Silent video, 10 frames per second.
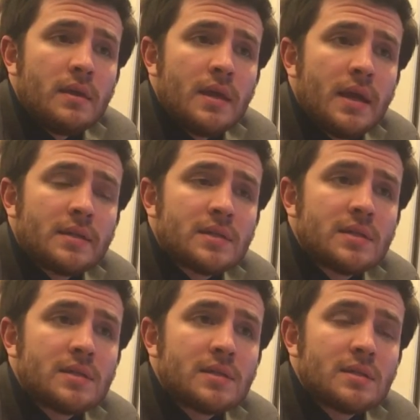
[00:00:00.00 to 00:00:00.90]

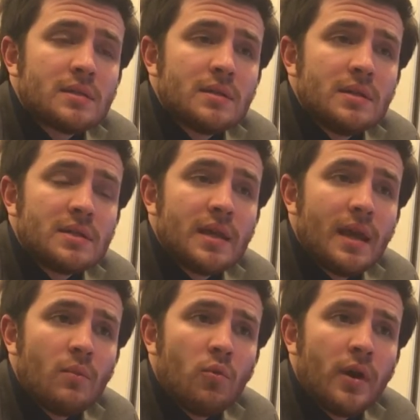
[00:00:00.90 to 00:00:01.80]
It's a
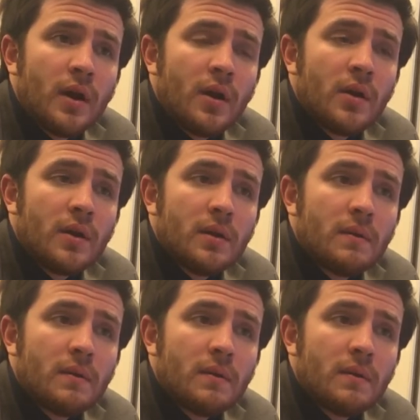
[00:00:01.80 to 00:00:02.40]
game where